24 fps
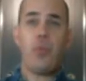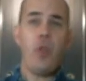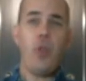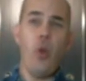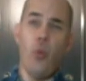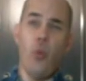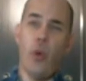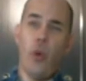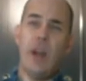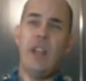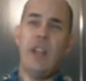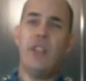
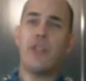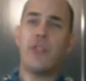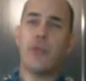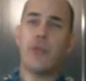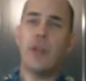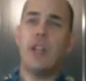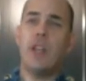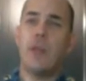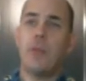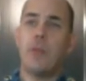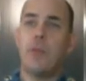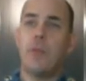What is
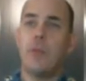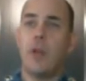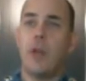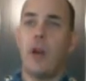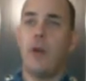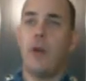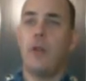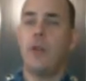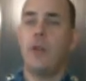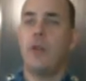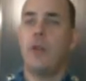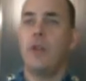freedom,
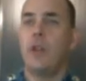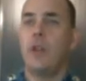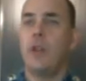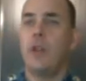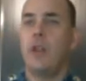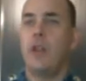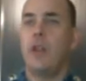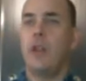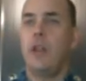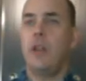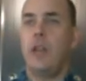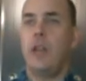though?
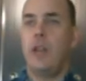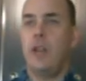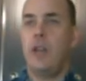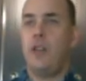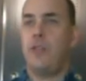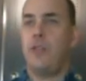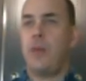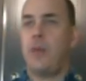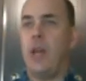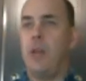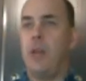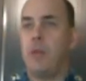In
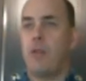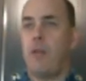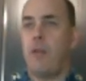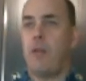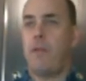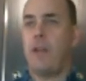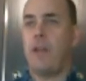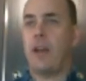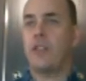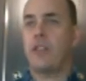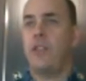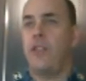his paper
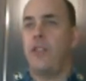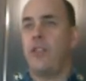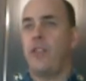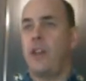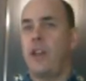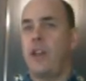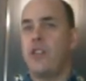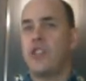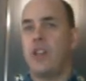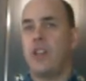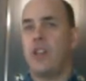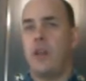Reflections on
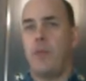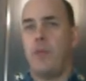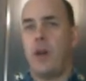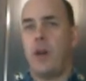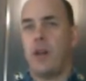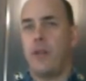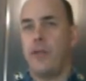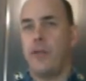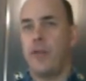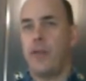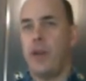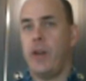Ancient and
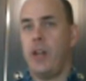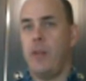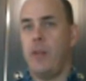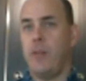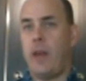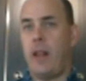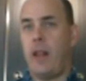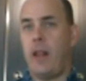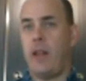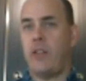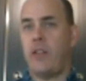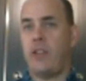Modern Freedom,
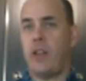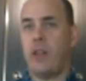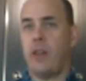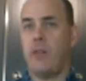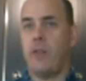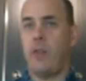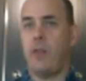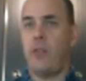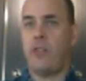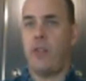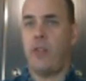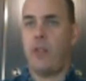Alexander
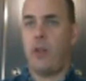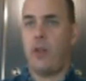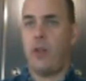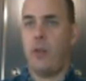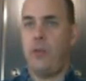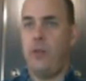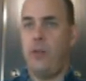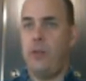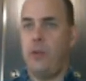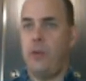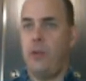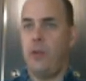Rosenthal
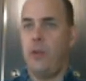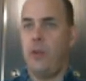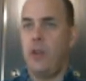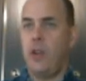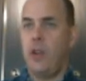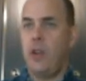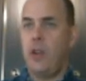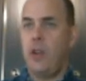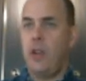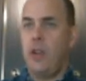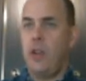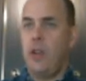Hubel
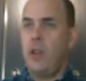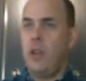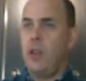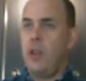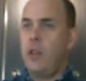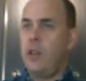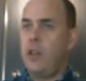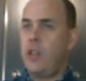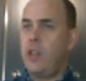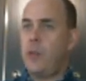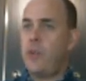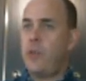
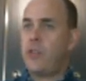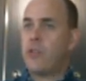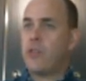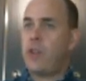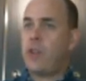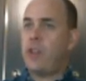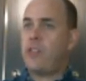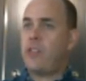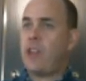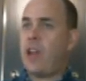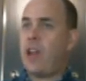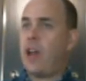
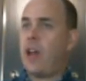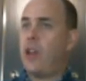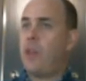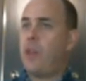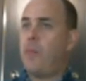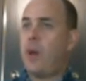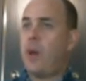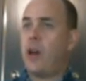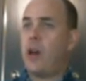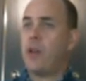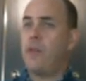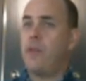demonstrates how the
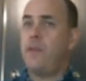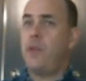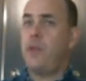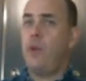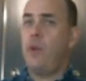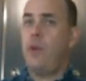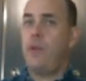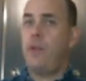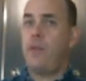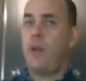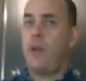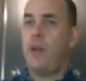modern
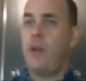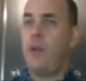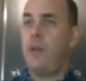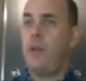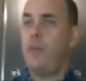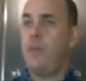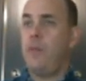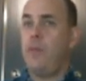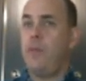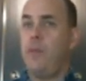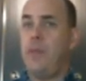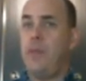view of
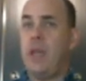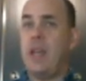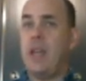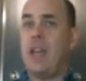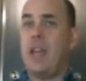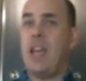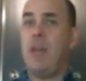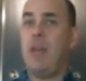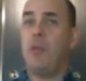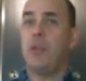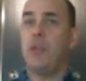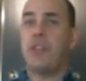
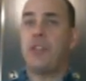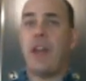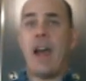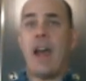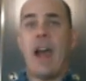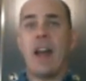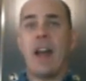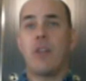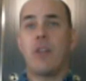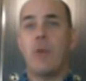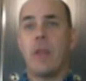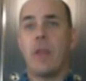being able to
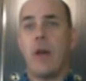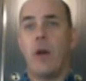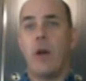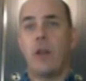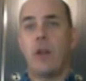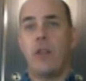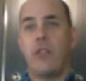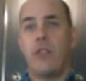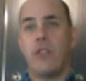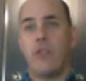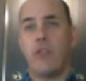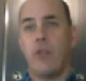act without
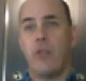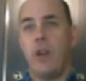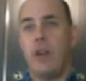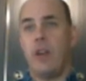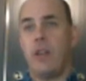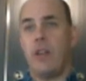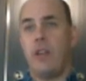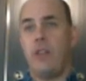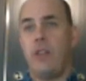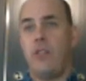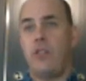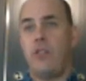
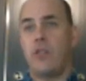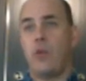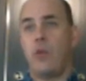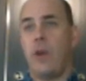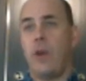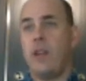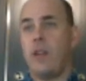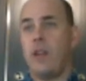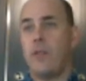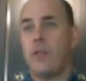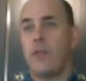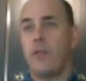constraint is
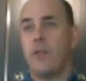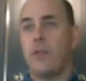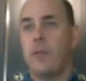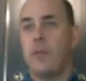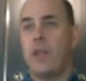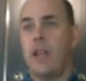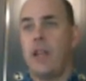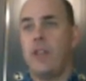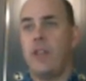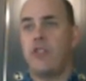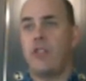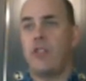quite different from
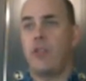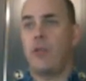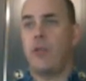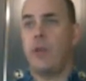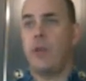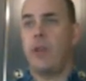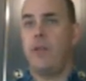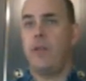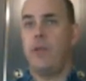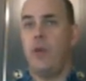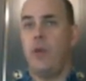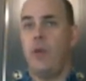the ancient
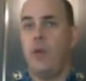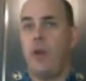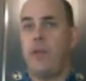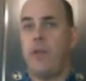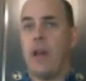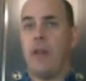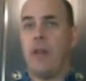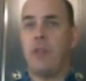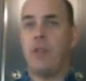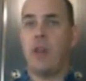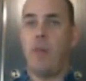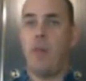Greek view of
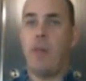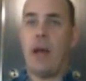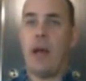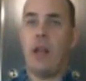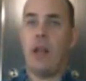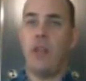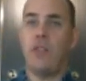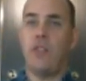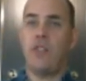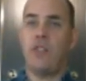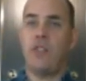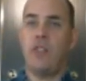having a
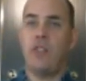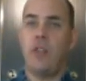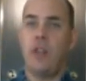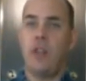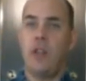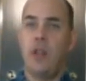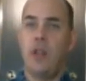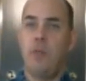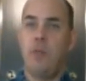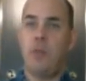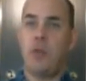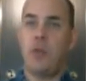balance
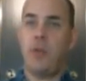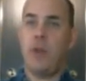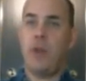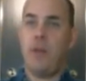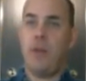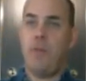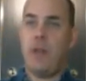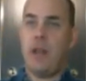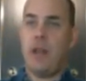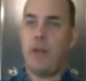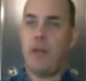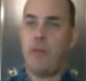
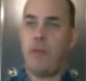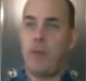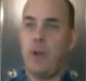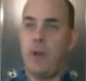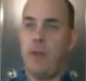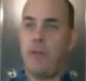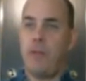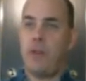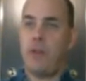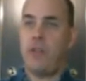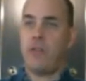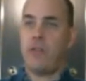between being free
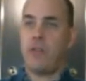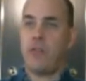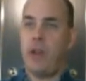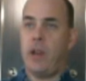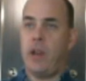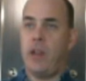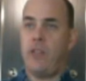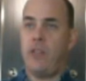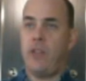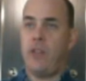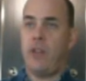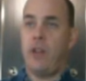of
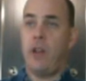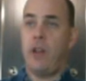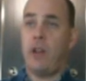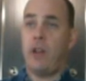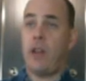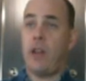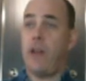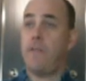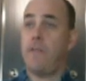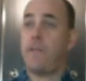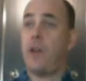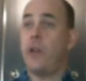constraints and
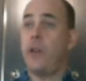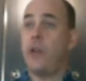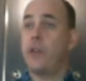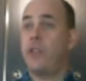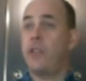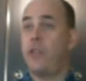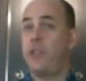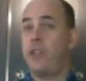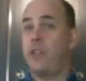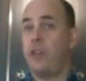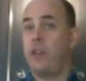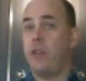not falling
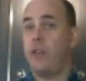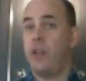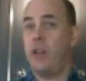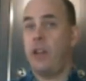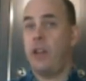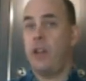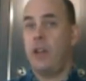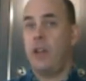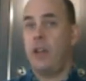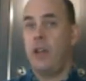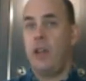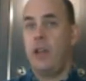to the
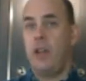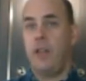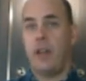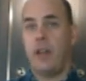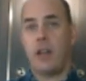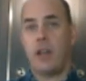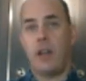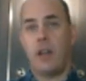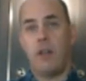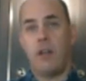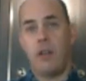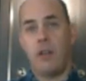tyranny
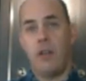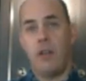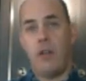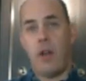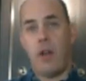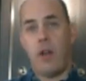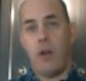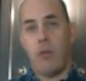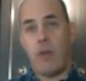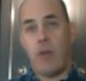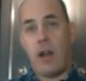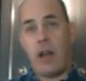that can
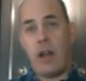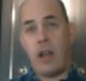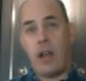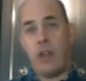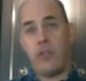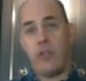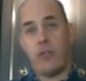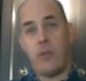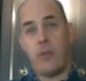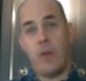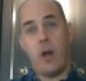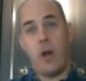
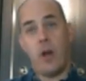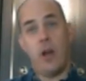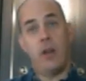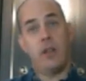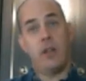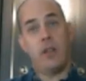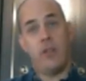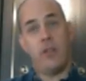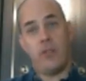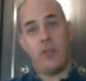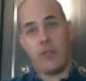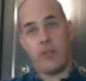arise from
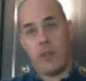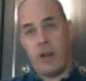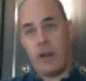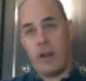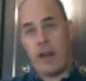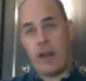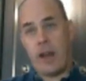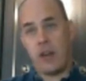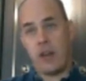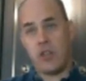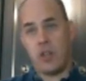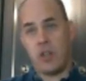unconstrained
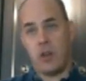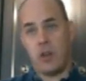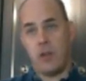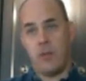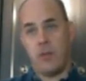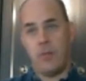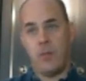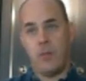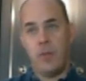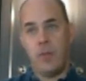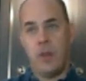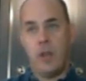action.
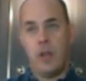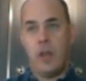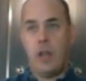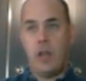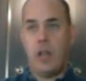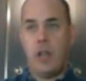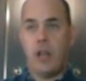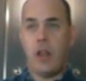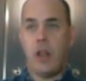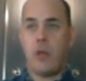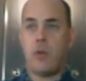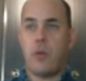
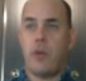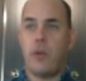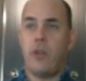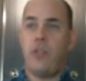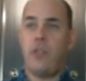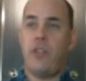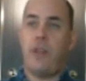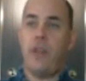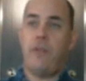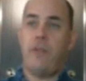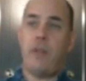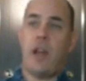In other
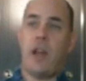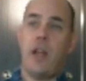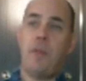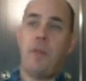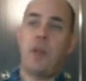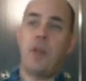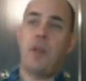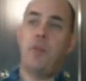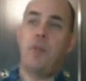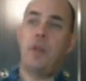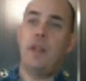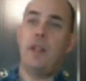words, if I
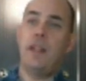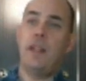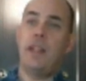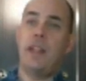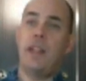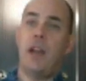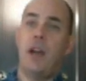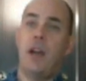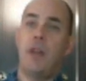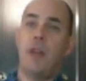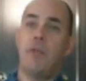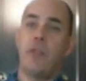am
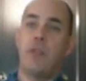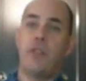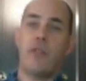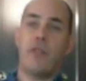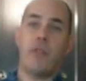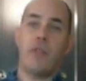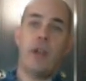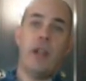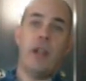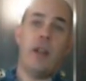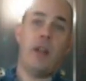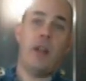completely
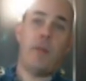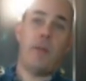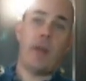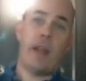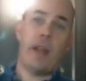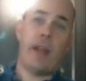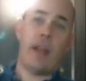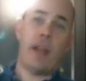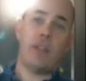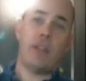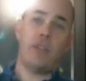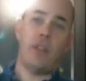unrestrained in my
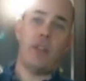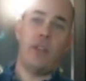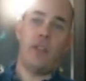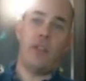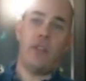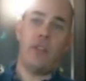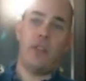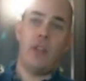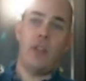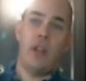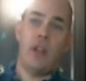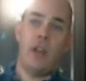
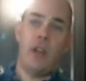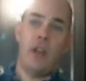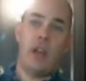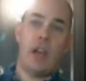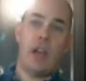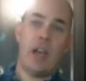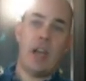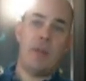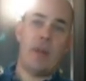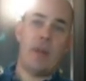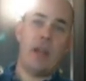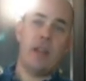actions,
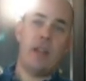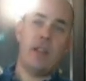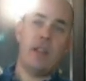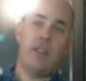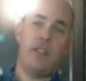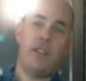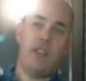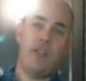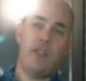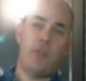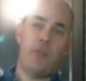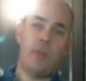I might
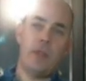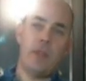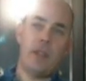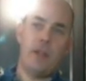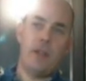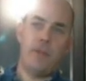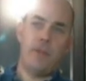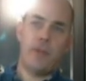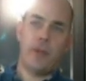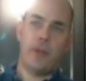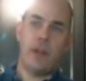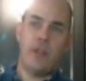conceivably
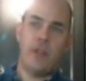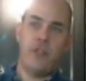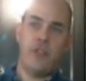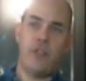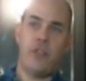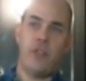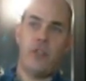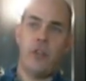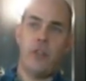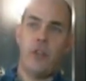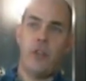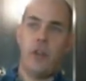
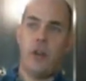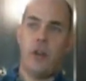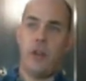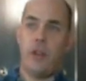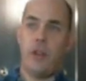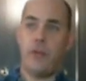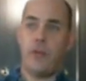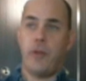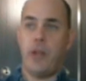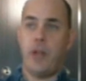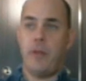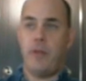infringe on
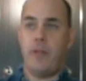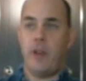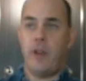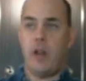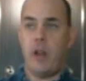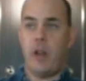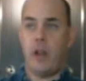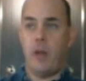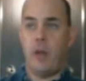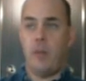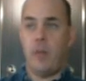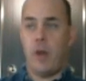the
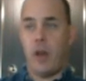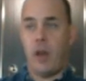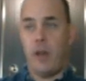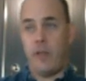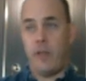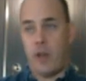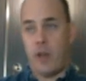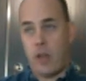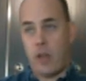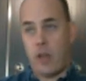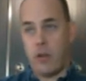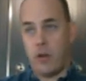freedom
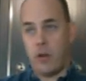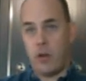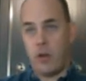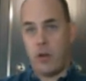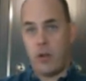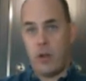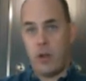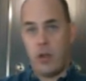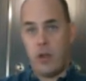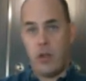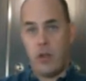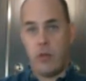of another
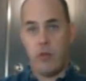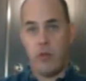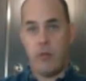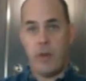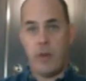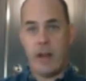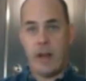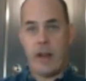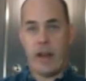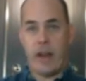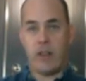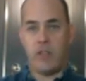through
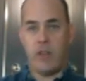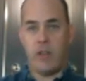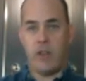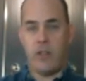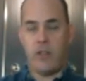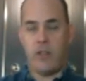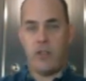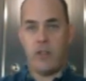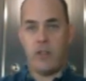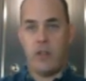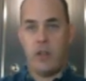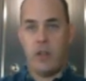my
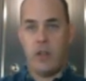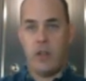actions.